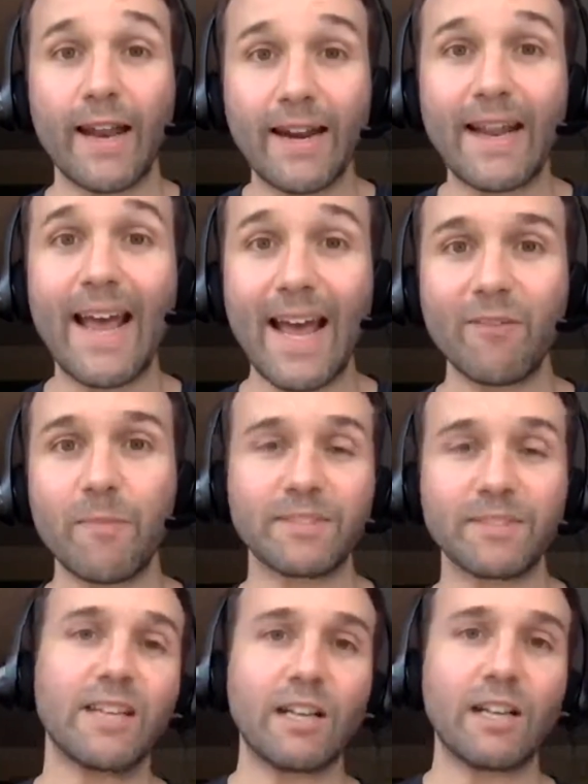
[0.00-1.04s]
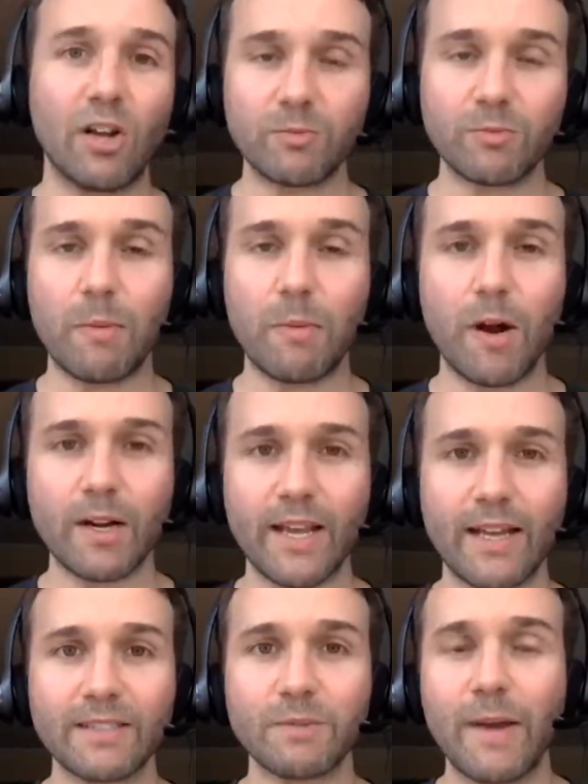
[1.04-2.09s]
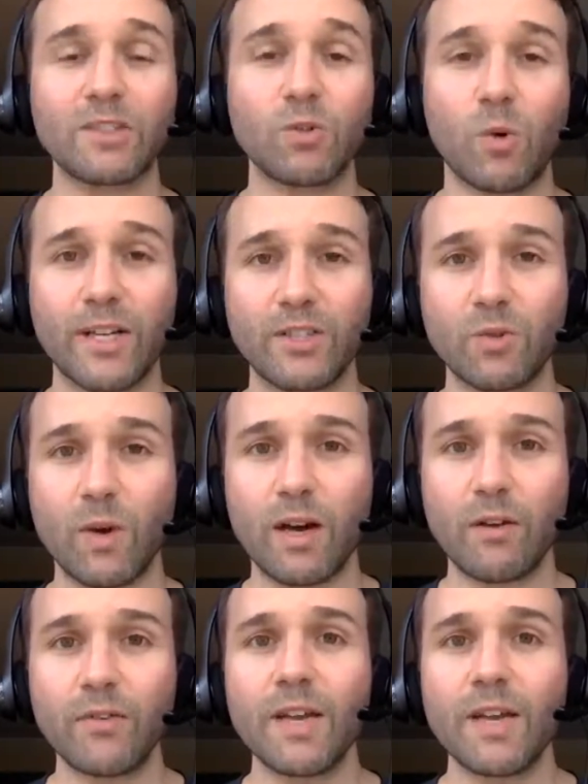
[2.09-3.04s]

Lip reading: And I have been since I launched my podcast back in 2012,